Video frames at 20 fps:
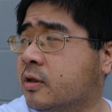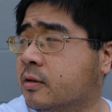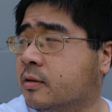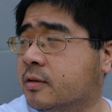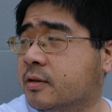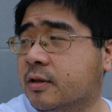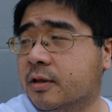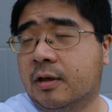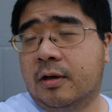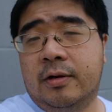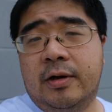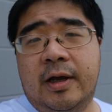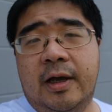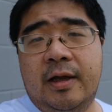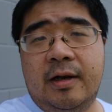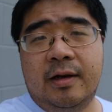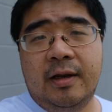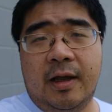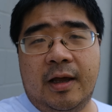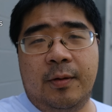Let's go
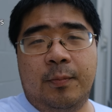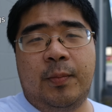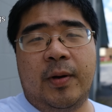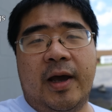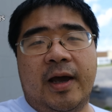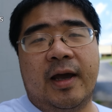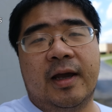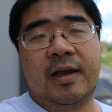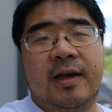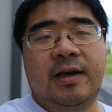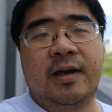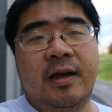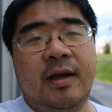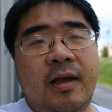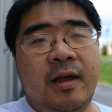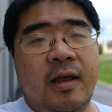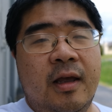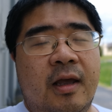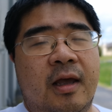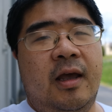ahead and head back,
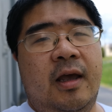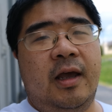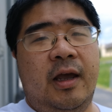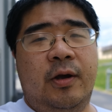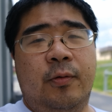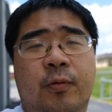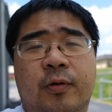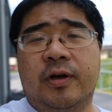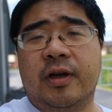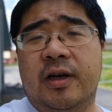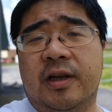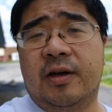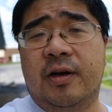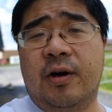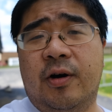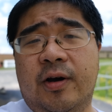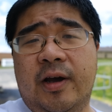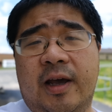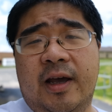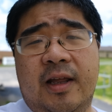and we're going to
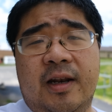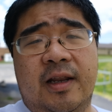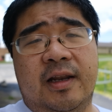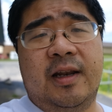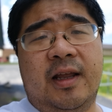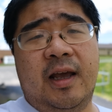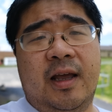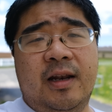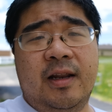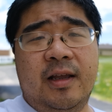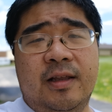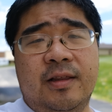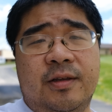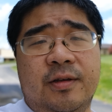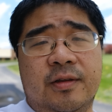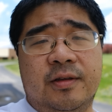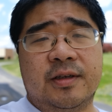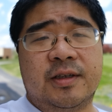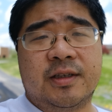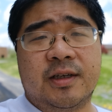go ahead and head
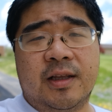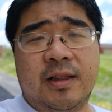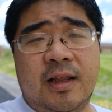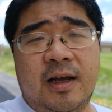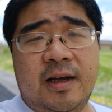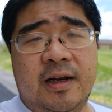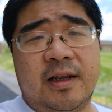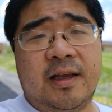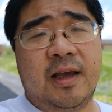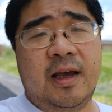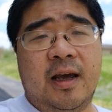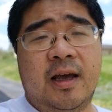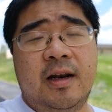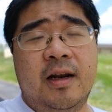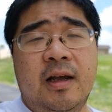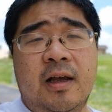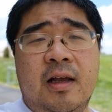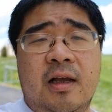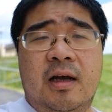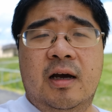into the sunlight again.
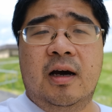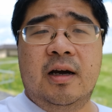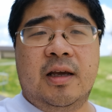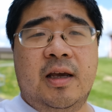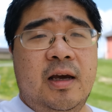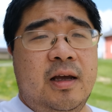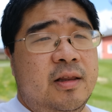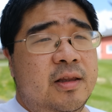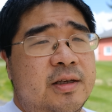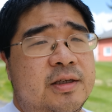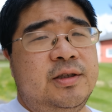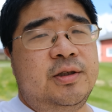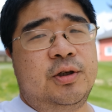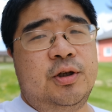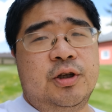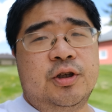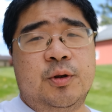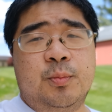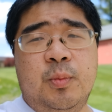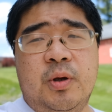Again, this is
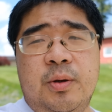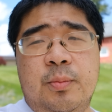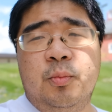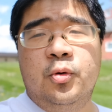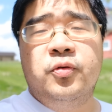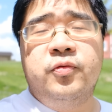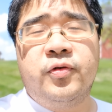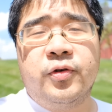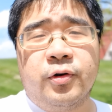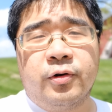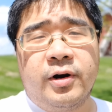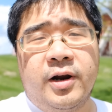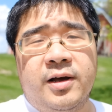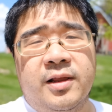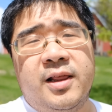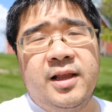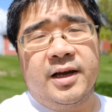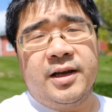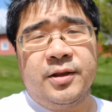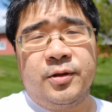just me moving
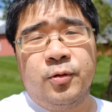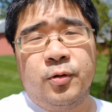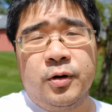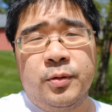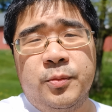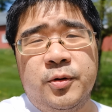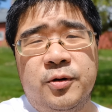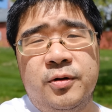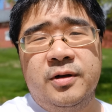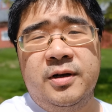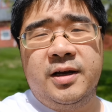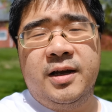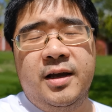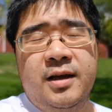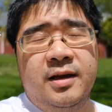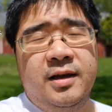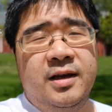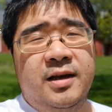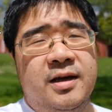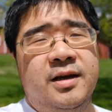around like normal,
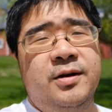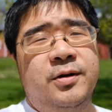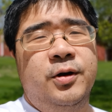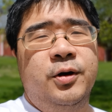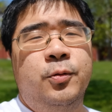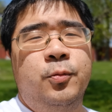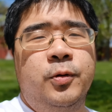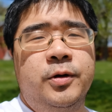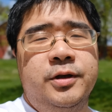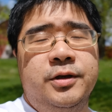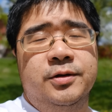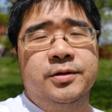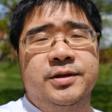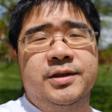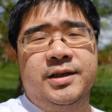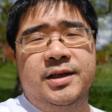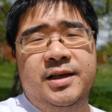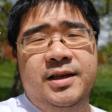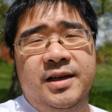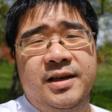and what you'll
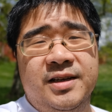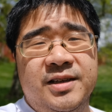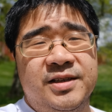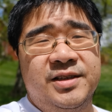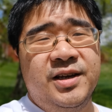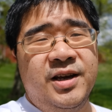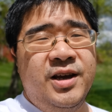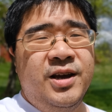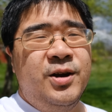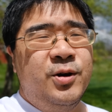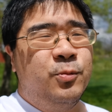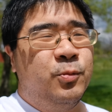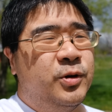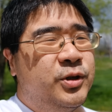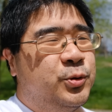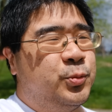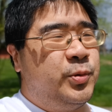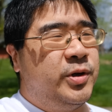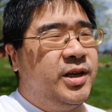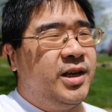see is
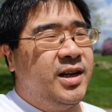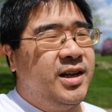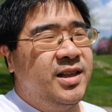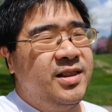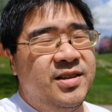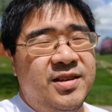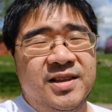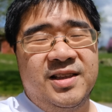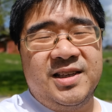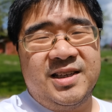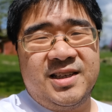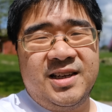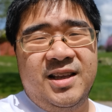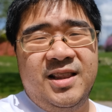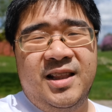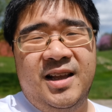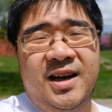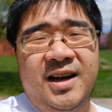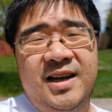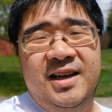once we get into the
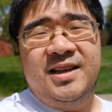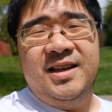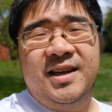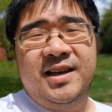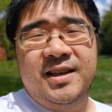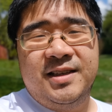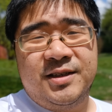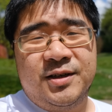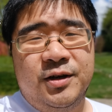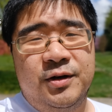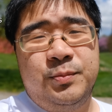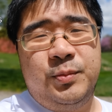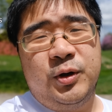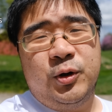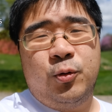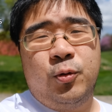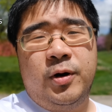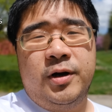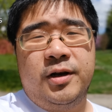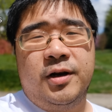sunlight, it's going to be
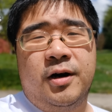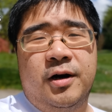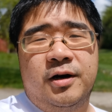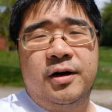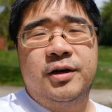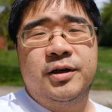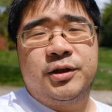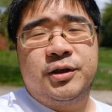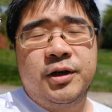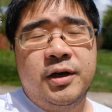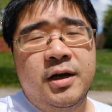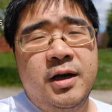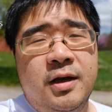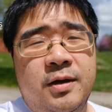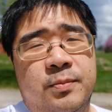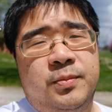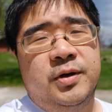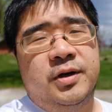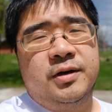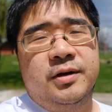quite harsh
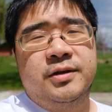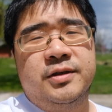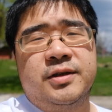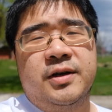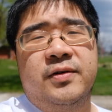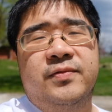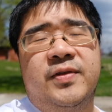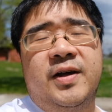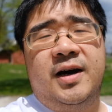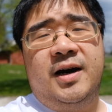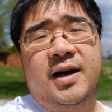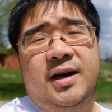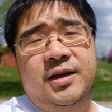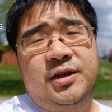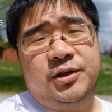because of the high